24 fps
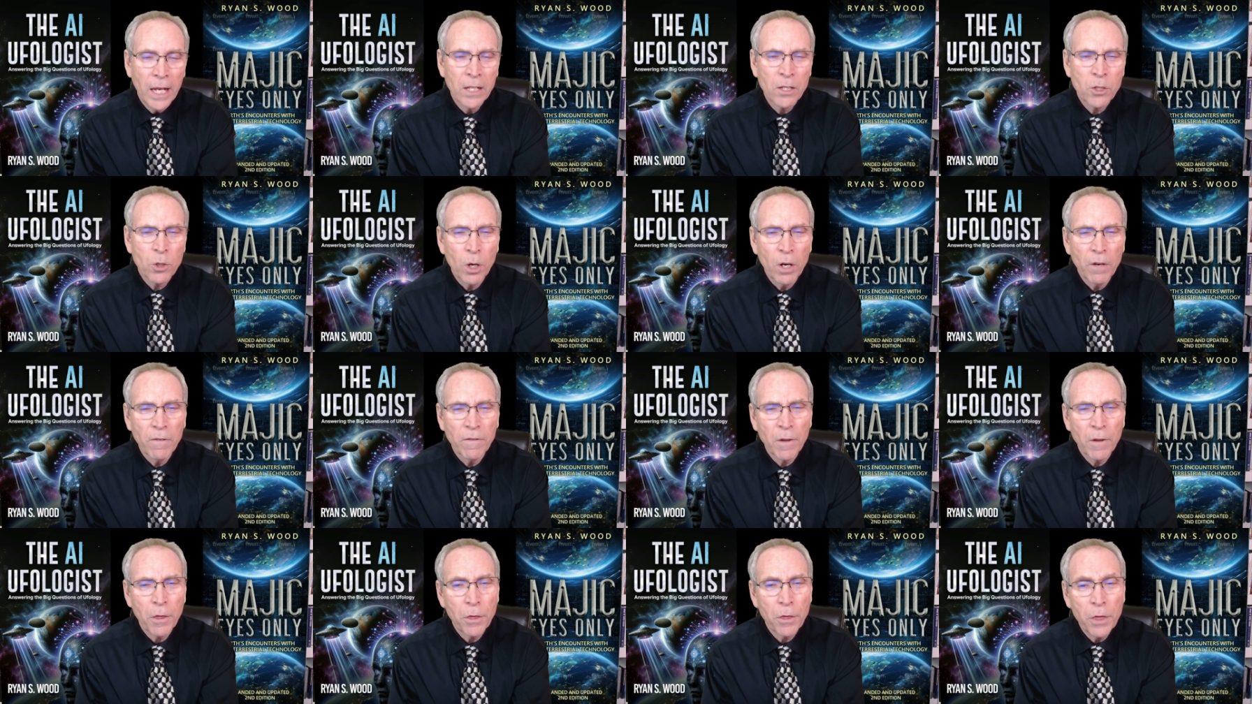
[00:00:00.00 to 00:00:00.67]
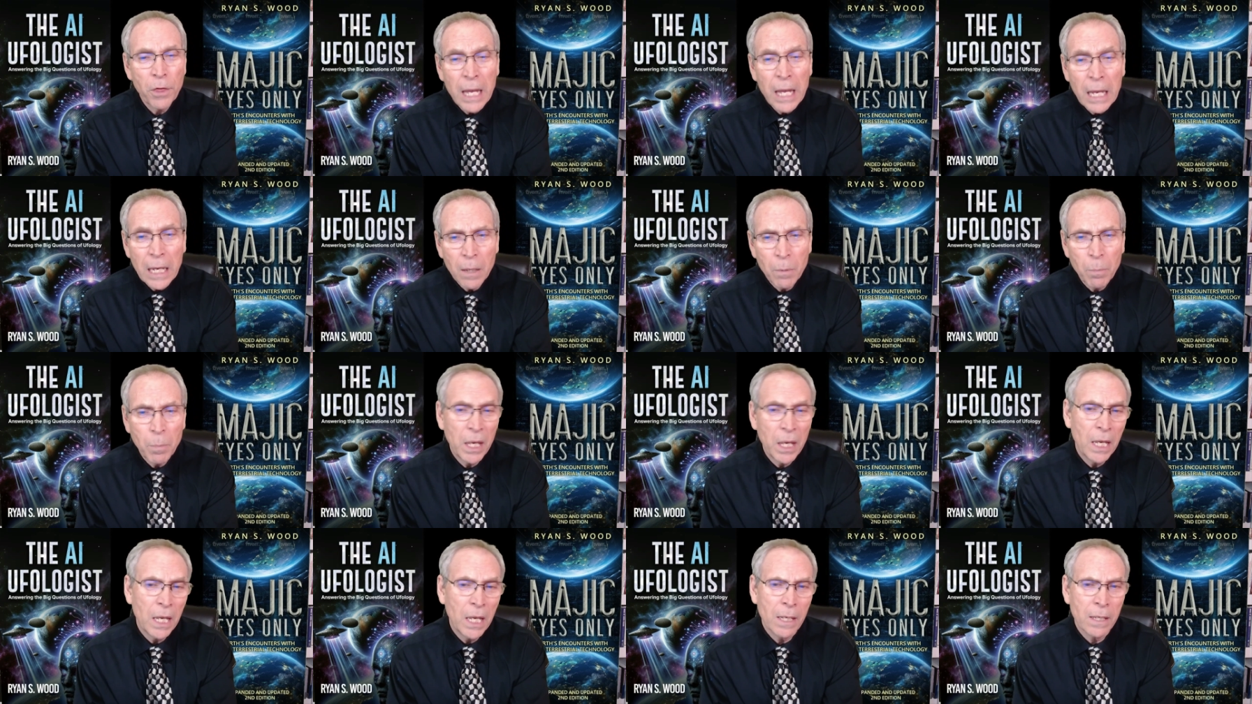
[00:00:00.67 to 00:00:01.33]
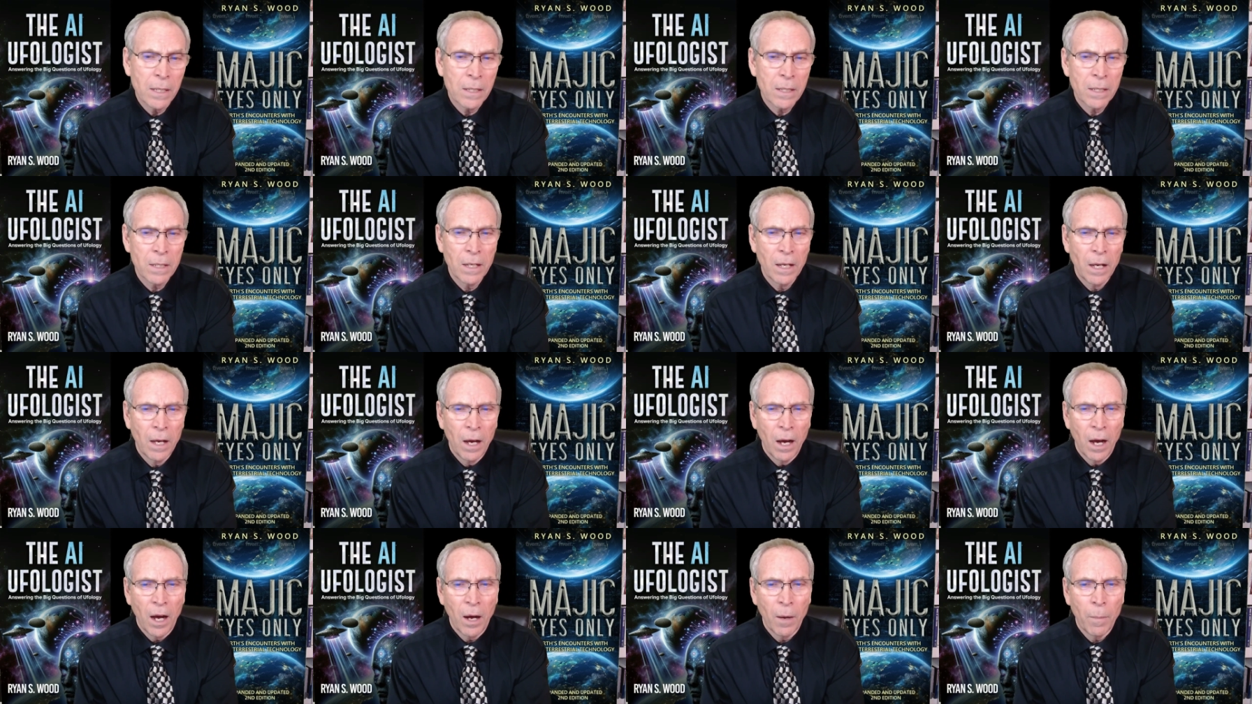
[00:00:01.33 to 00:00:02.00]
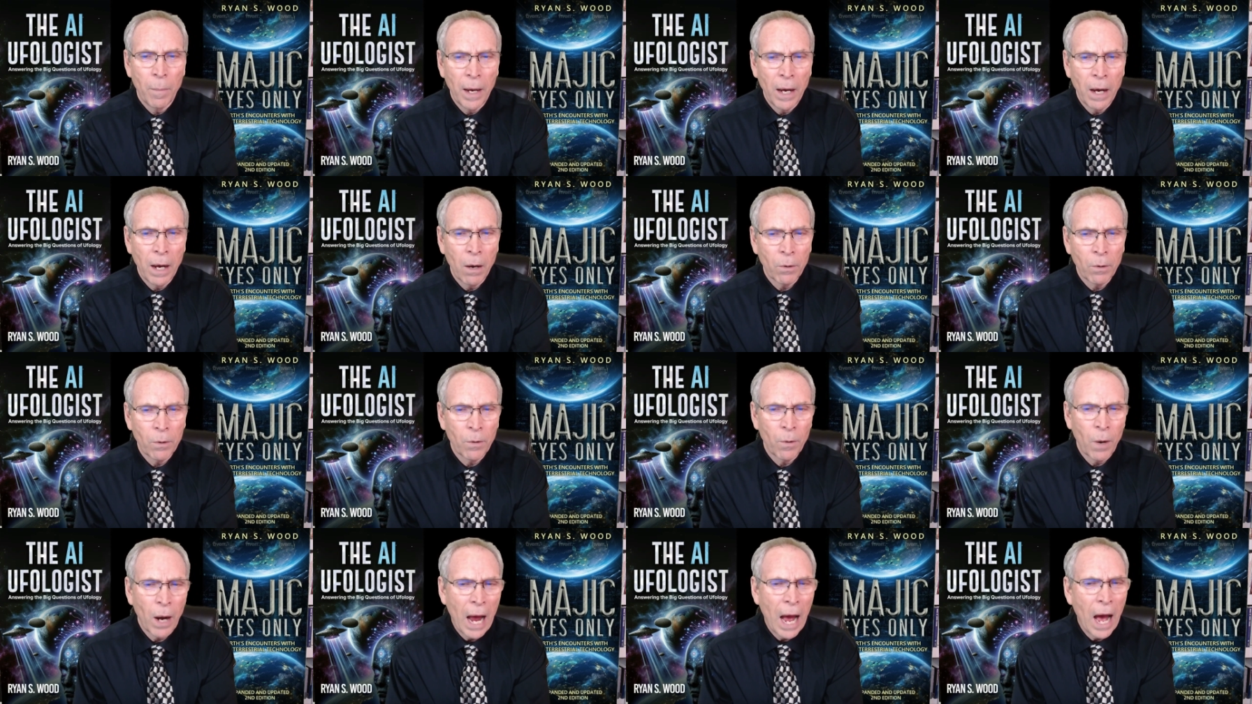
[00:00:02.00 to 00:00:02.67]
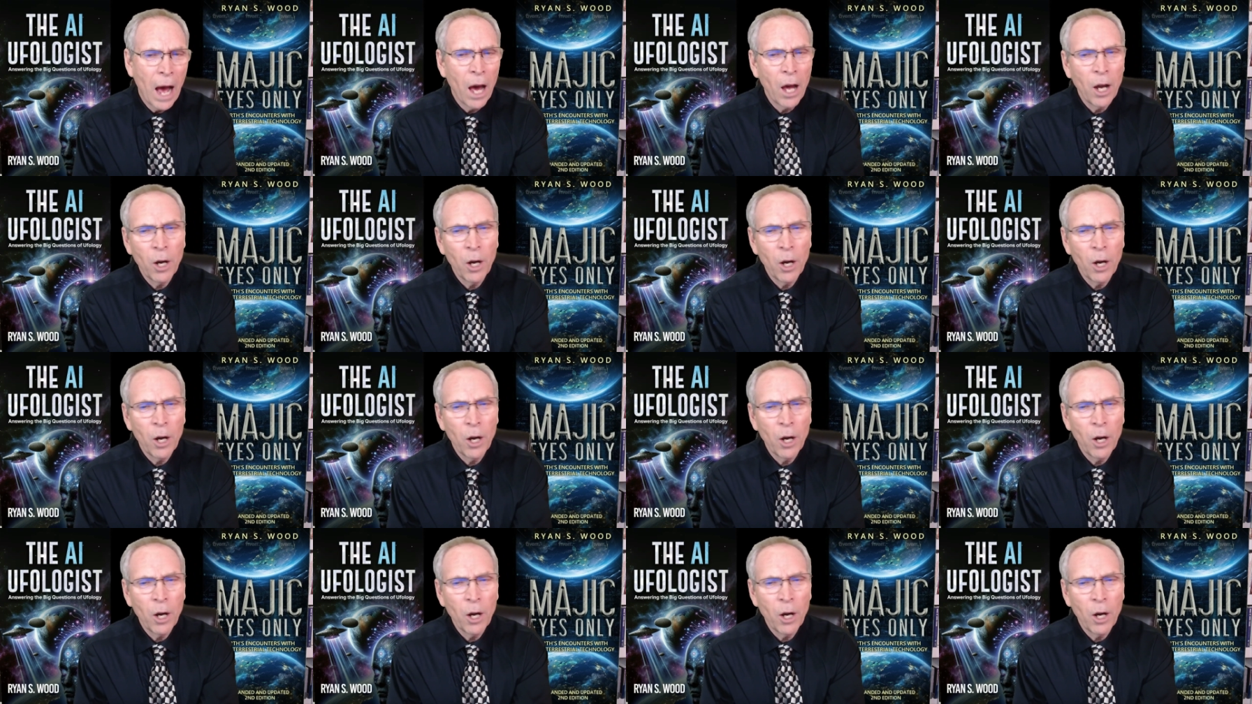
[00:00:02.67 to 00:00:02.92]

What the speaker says: sort of a think piece about how do